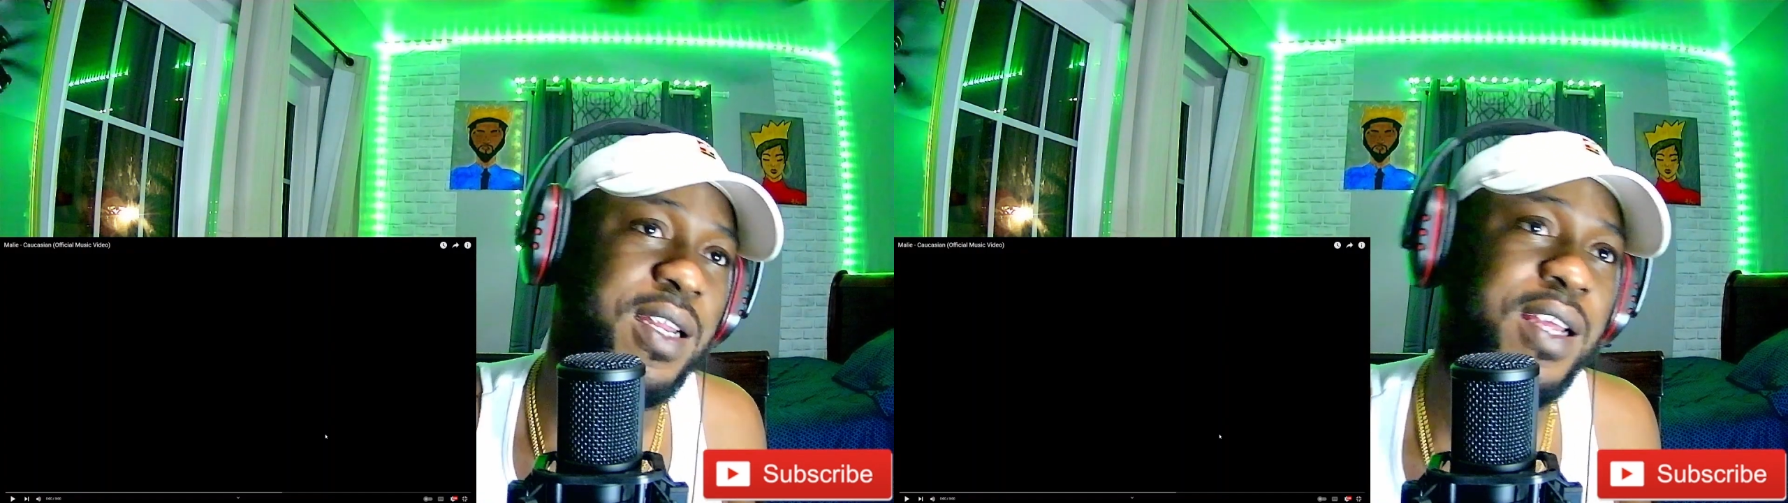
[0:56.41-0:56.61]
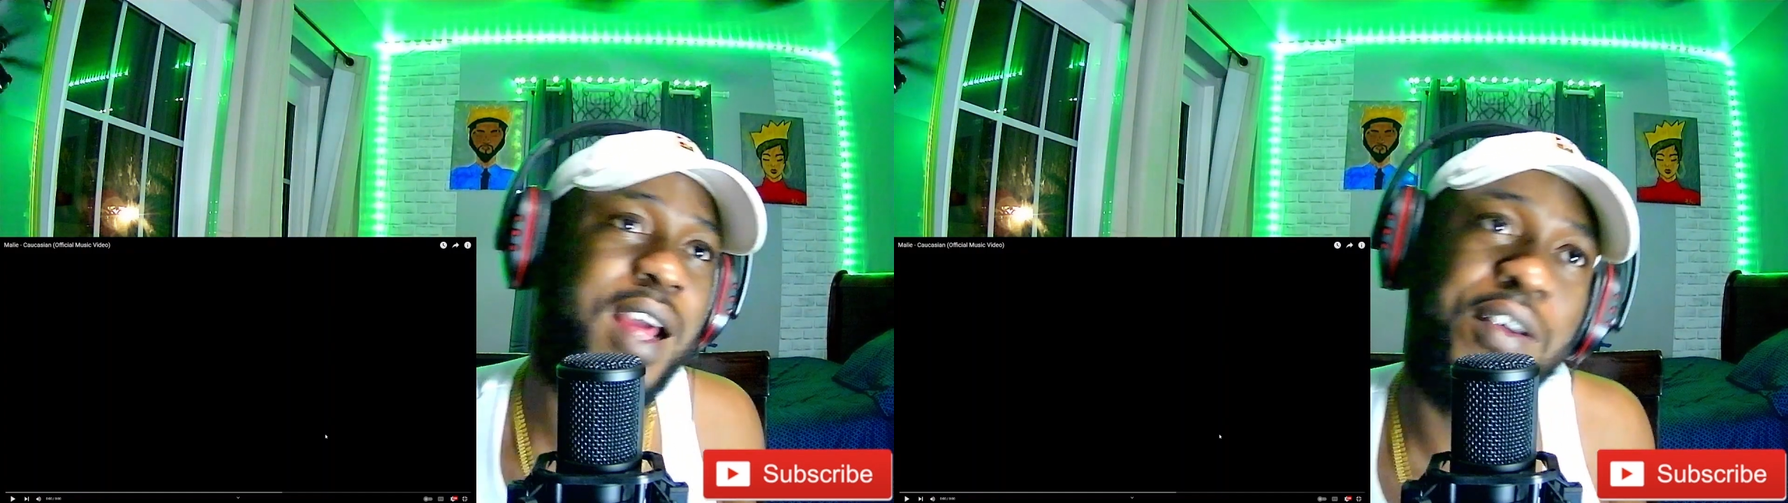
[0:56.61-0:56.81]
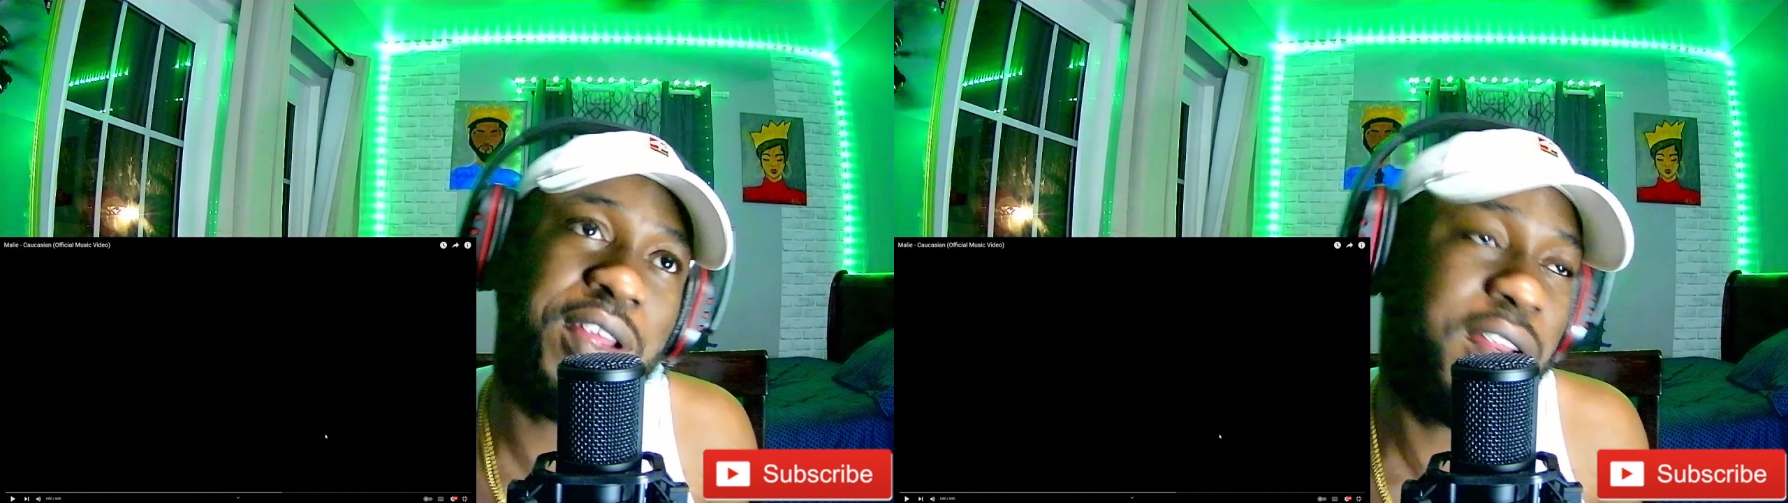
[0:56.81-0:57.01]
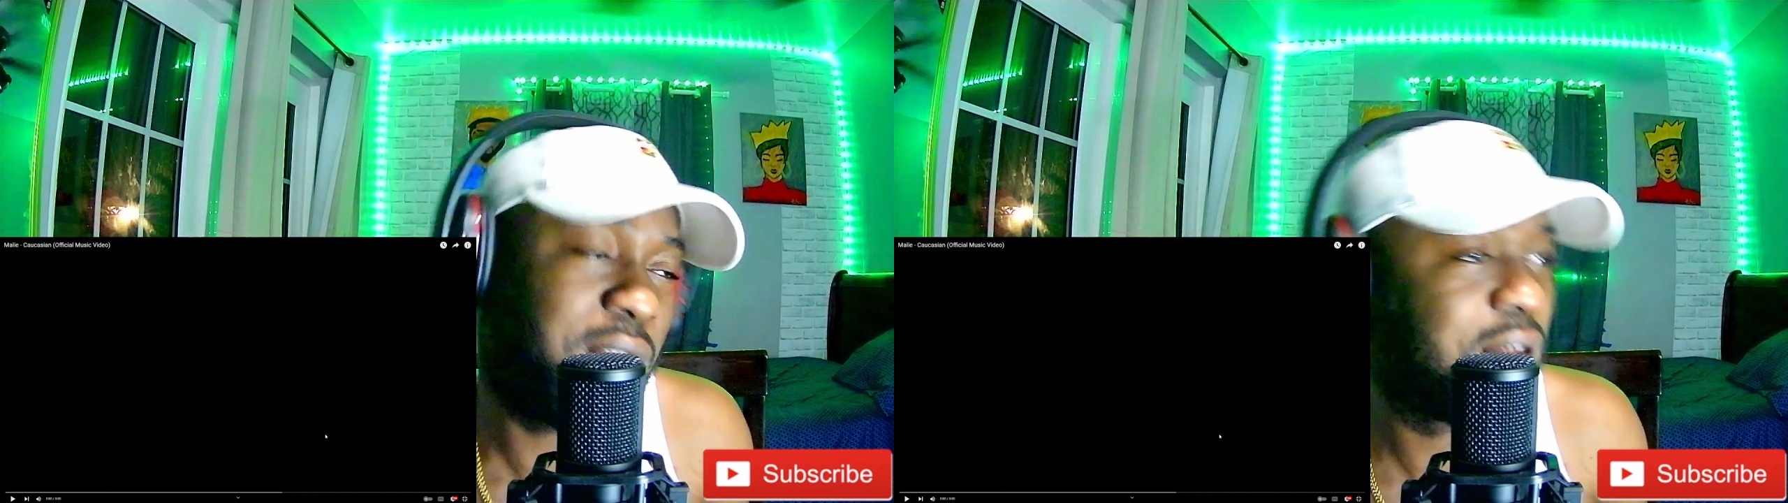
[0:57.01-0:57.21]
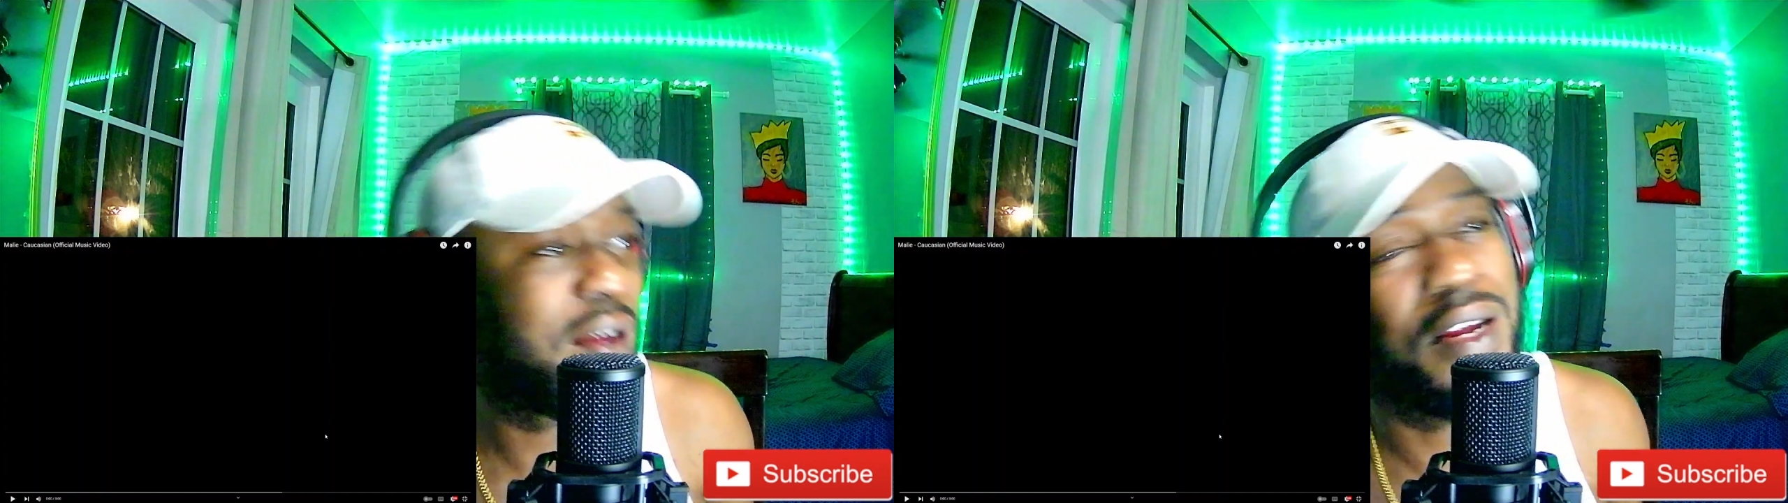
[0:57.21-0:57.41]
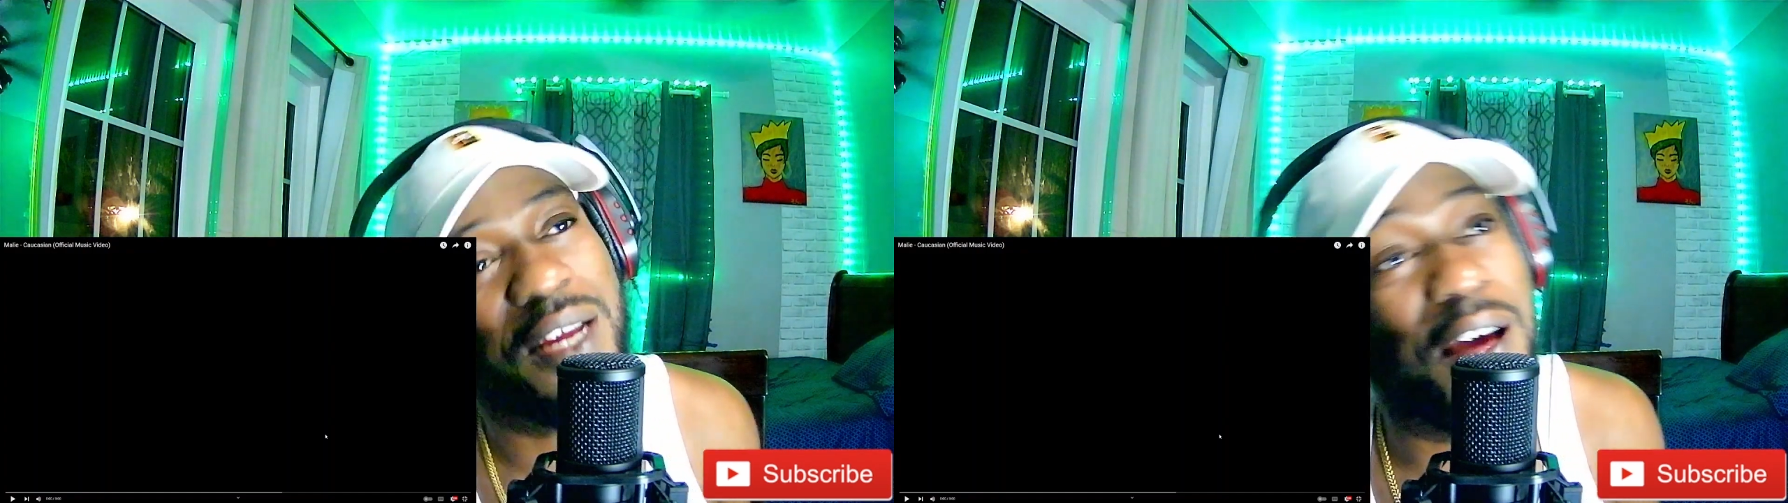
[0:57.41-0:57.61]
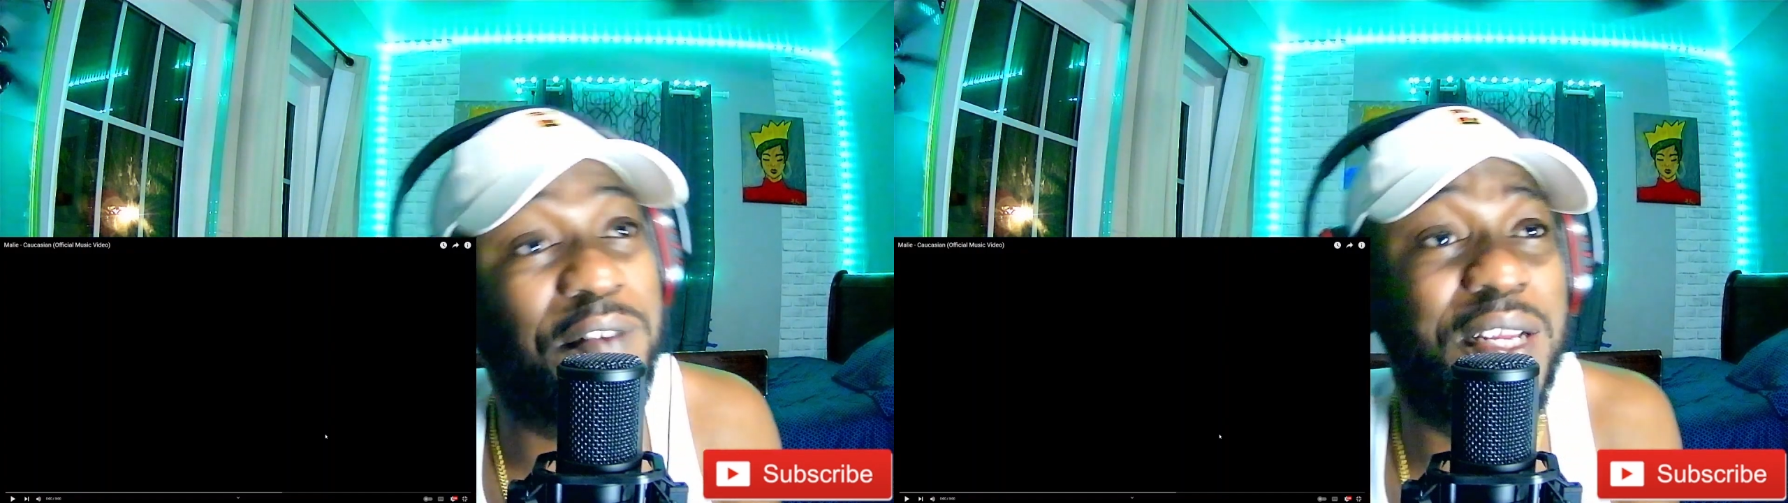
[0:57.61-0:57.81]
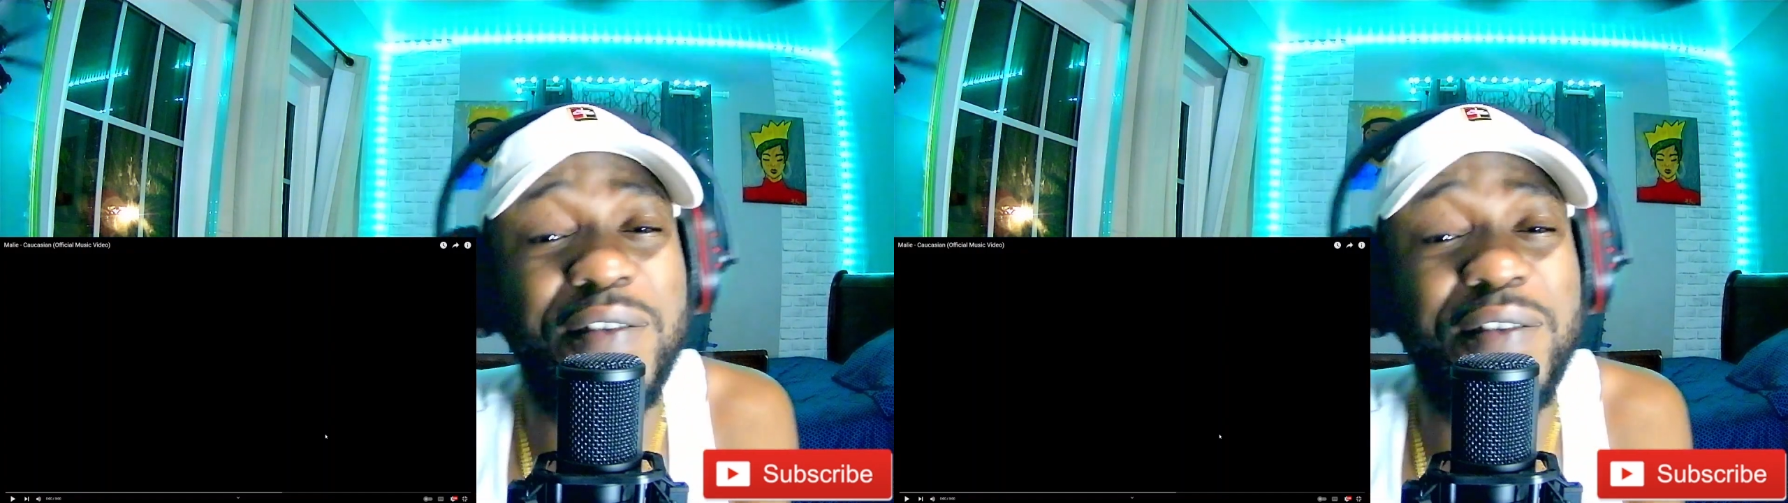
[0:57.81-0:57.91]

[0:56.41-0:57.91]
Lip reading: Yeah, you have